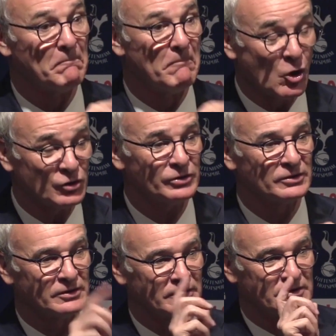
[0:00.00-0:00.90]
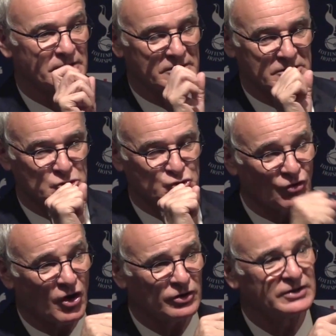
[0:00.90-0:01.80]
More
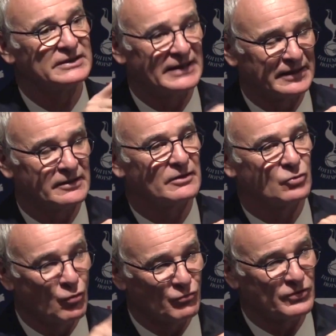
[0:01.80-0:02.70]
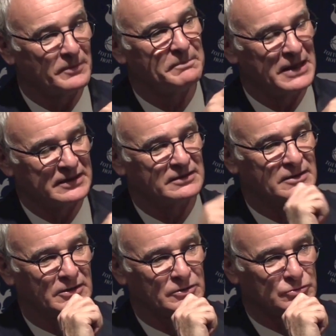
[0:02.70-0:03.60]
strong than Huth made
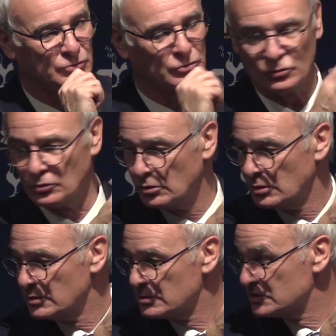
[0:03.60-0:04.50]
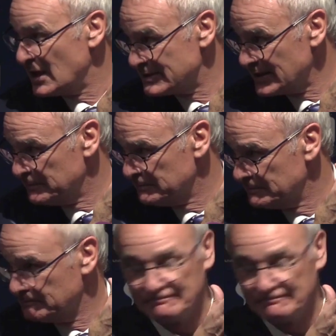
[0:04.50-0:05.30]
to Jensen.